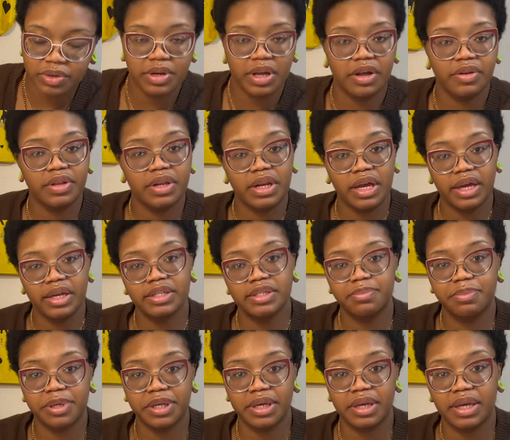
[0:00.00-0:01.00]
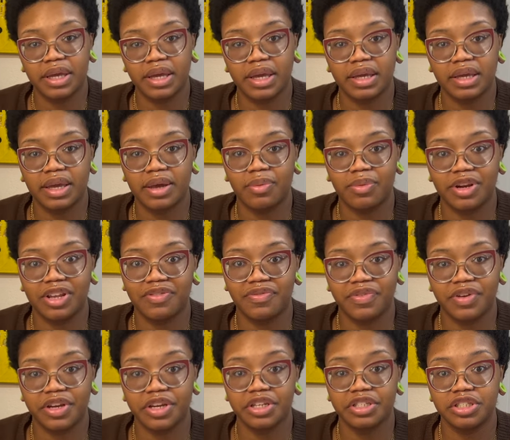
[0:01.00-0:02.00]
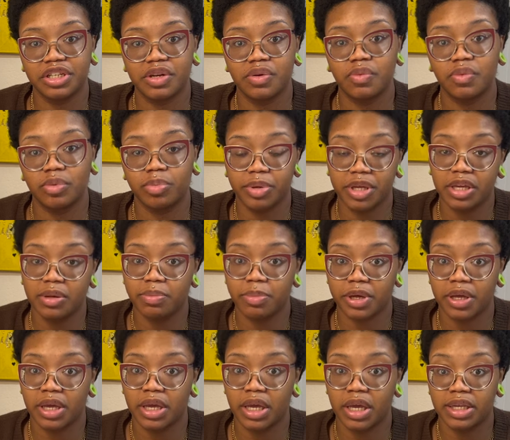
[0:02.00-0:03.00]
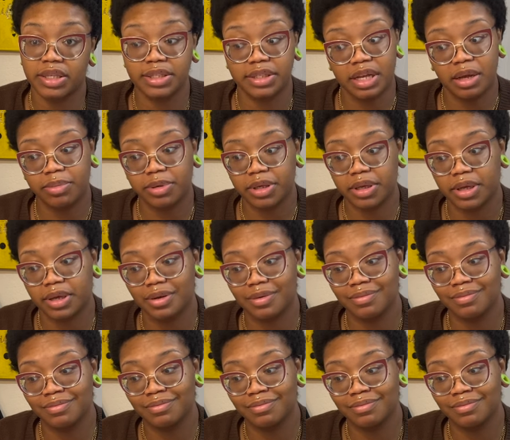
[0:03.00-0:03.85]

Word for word: now the light is blinking and when it finished, it will beep and stop blinking.